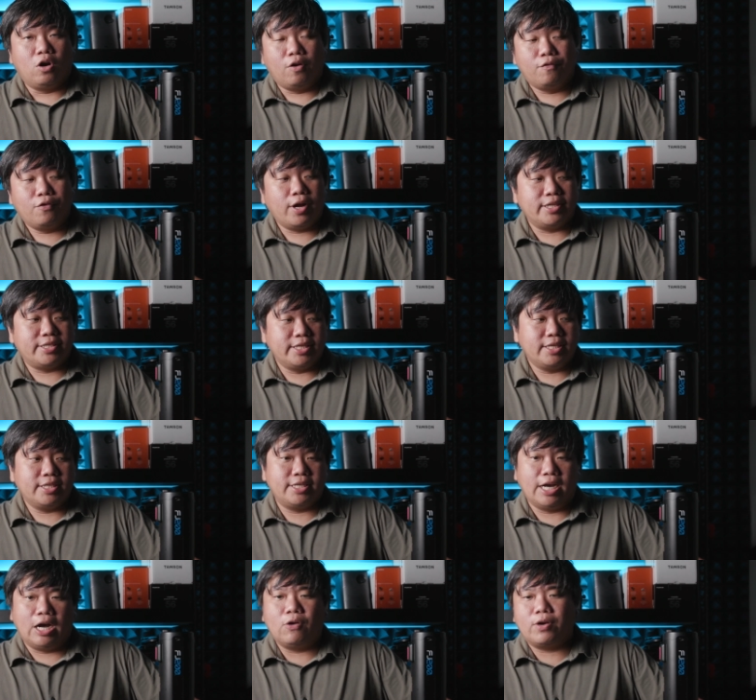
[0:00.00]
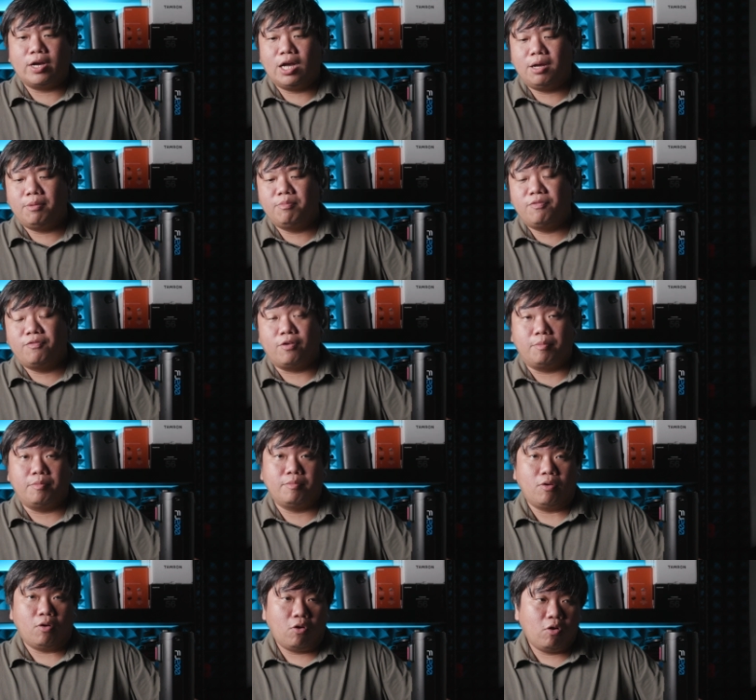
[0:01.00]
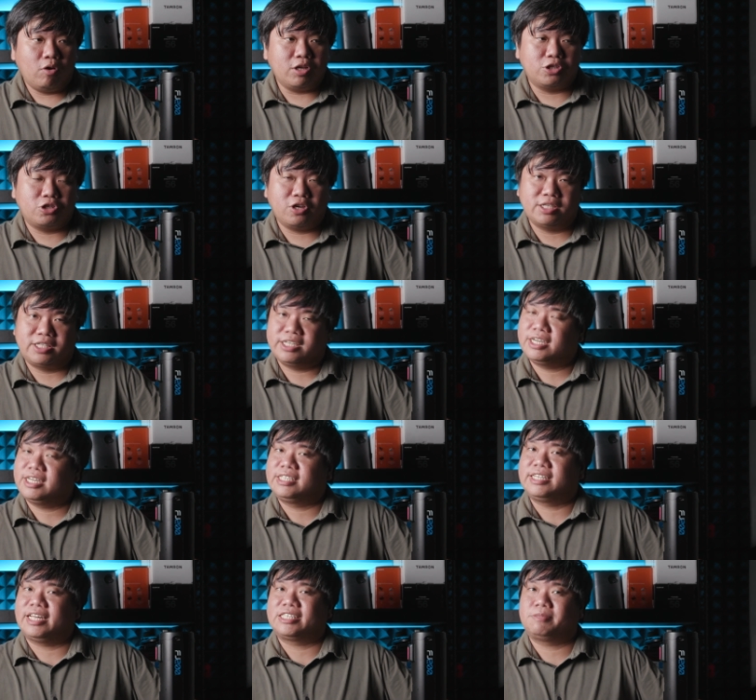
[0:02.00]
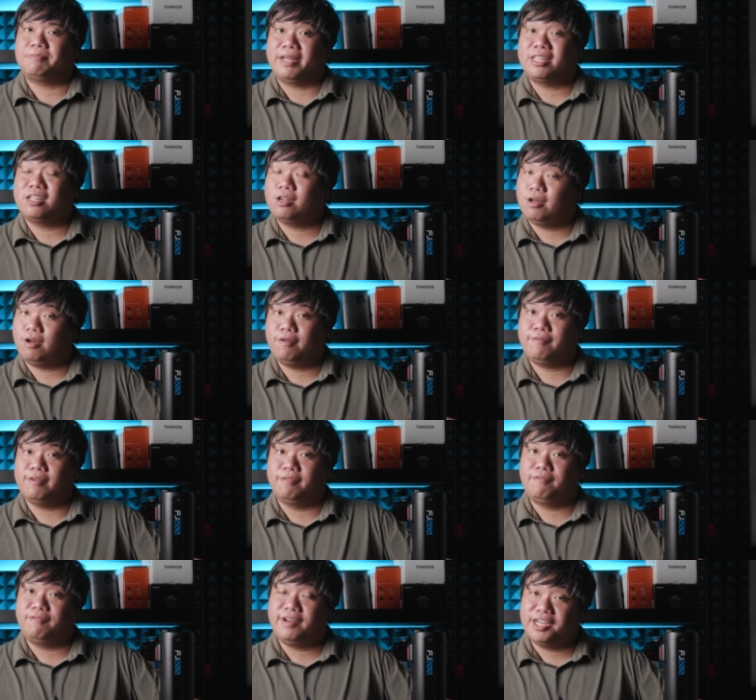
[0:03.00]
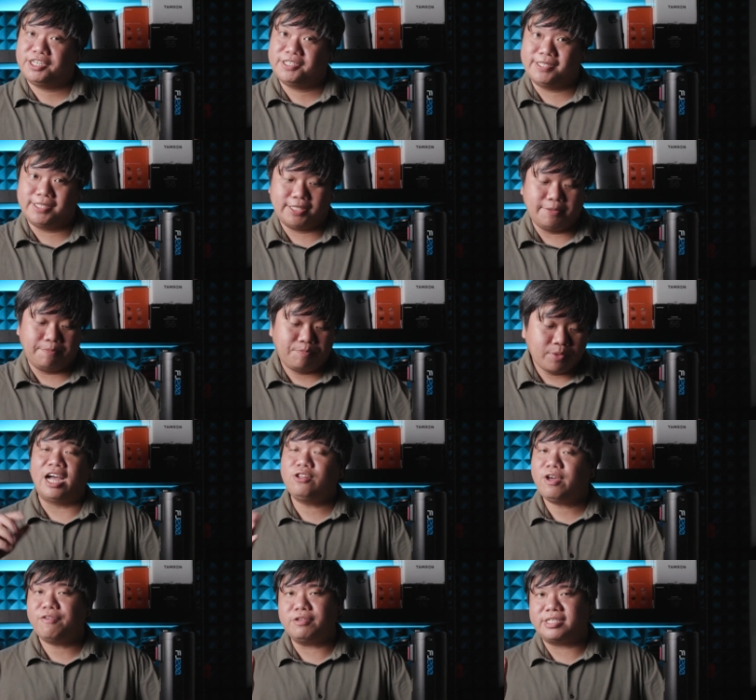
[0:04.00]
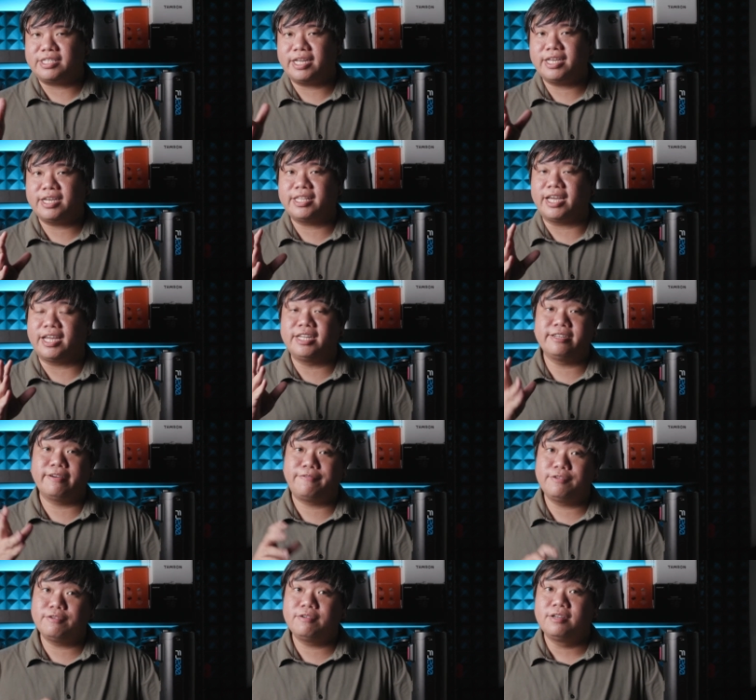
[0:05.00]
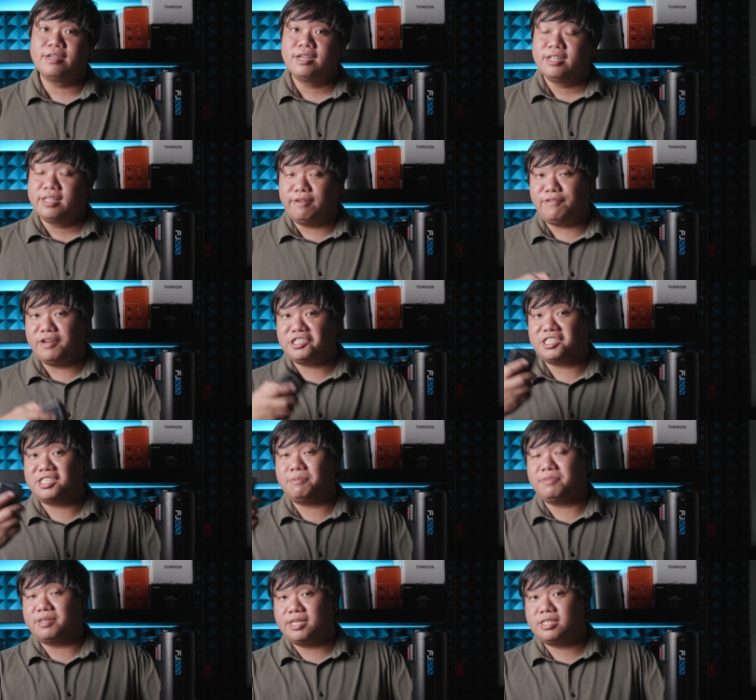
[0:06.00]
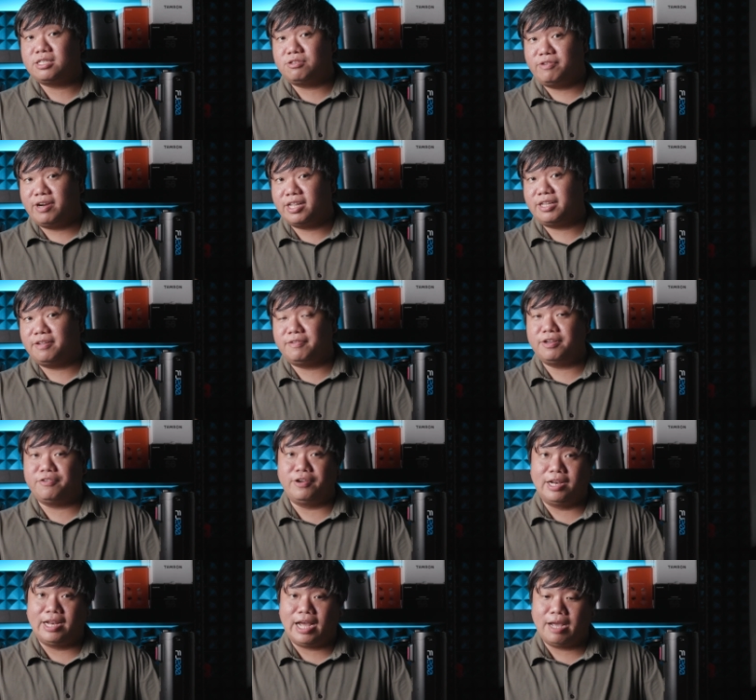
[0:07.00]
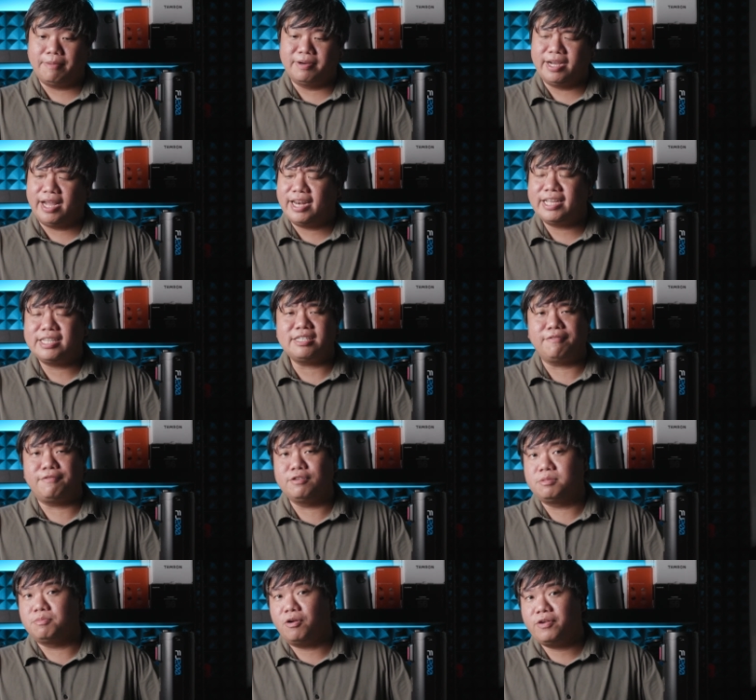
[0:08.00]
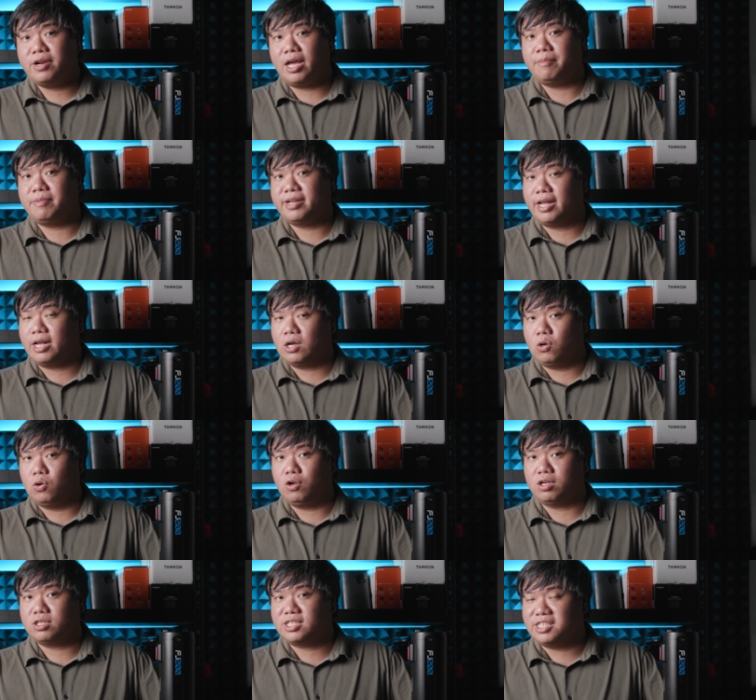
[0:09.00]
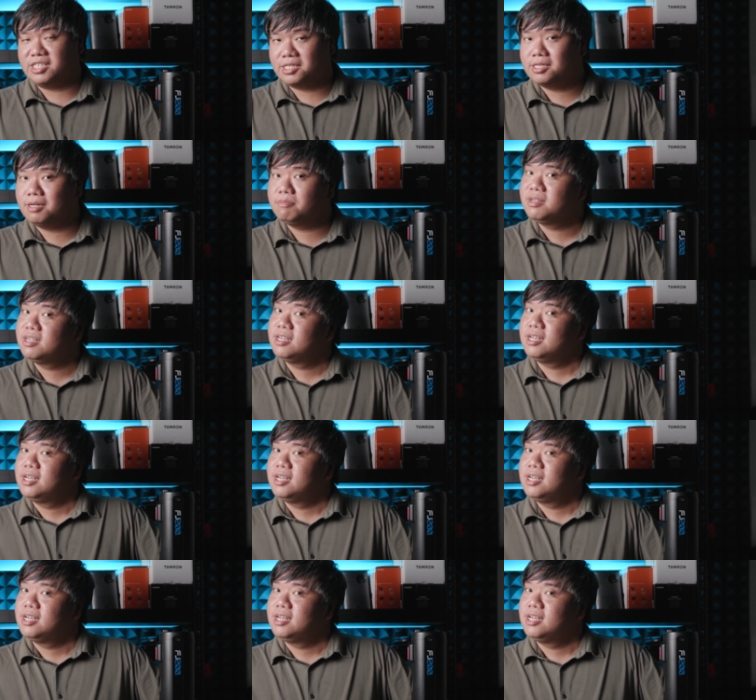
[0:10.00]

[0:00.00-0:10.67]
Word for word: Overall, I think the outcome from all the shots here is expected of a flash system. I do have to say here that in the field, the flash system is relatively reliable. At least it feels more reliable than a Godox system.